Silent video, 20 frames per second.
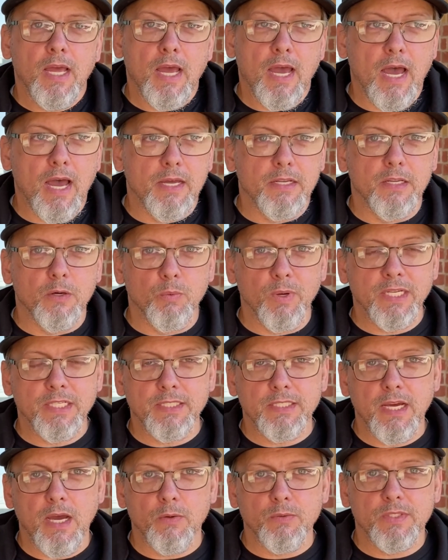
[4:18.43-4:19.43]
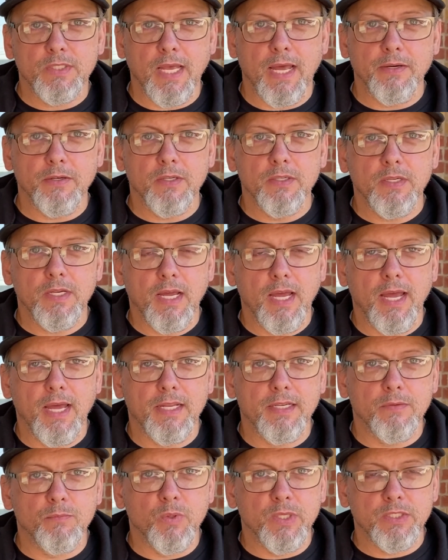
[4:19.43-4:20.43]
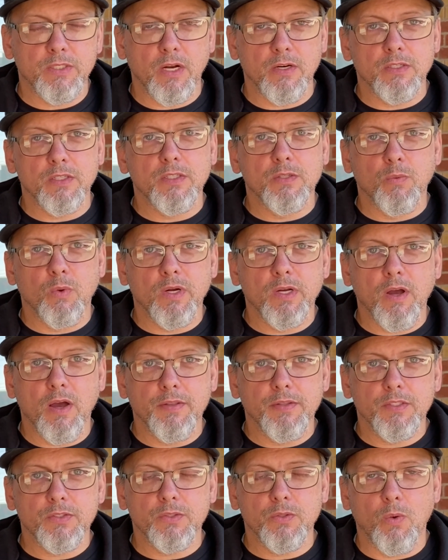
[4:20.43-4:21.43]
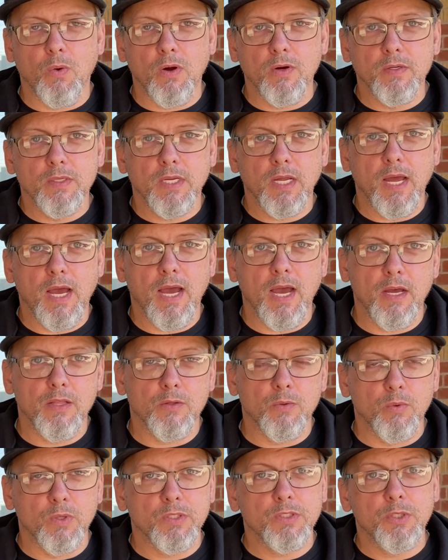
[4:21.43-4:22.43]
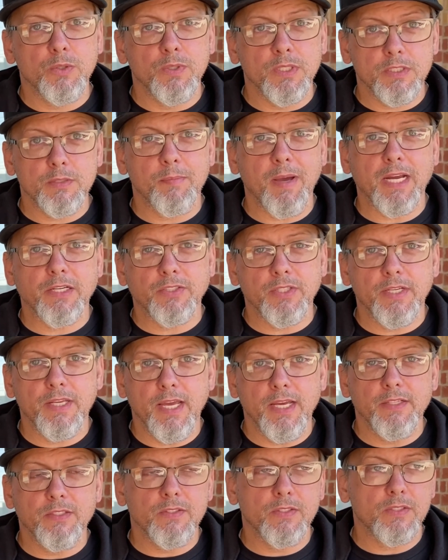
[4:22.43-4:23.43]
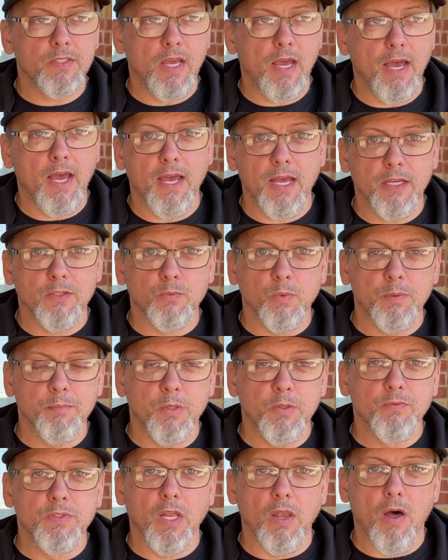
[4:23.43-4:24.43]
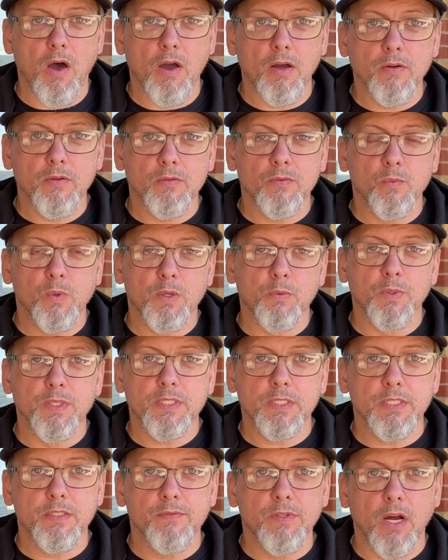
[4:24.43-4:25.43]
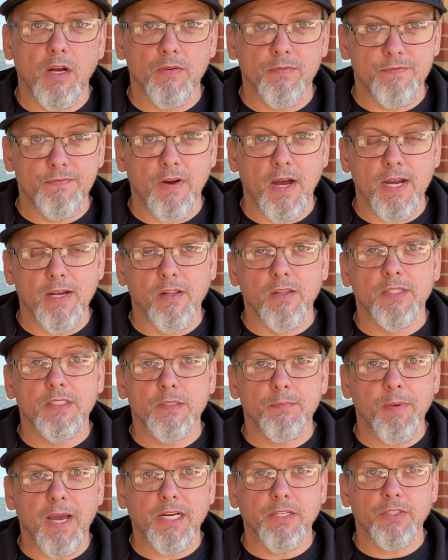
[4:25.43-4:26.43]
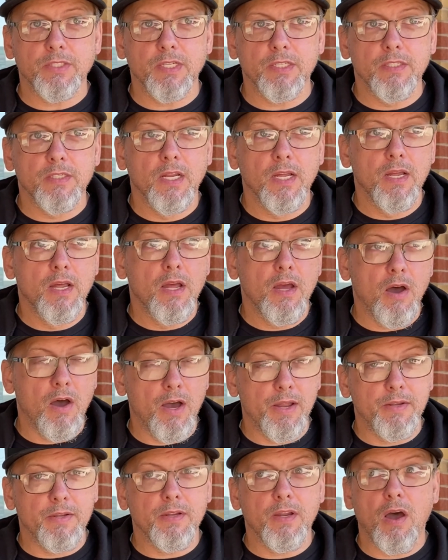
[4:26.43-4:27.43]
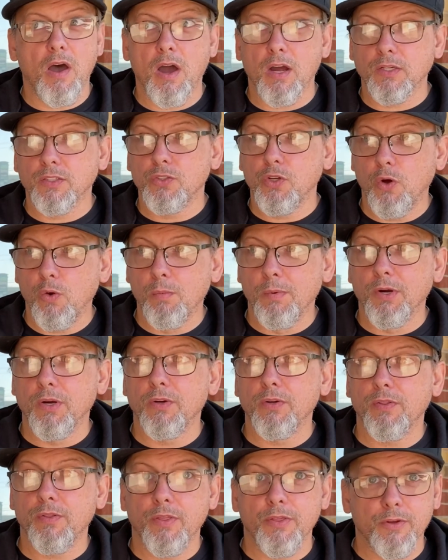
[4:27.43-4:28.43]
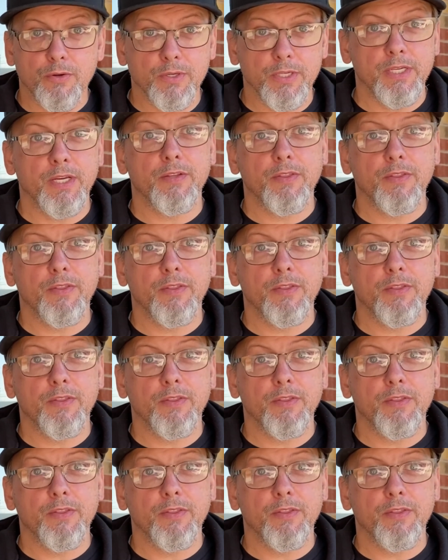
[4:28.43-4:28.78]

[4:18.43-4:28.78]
in the Whitney Town Center, and we started to work on the store. There were two inspection gates as we moved along. We received our final inspection on October 30th.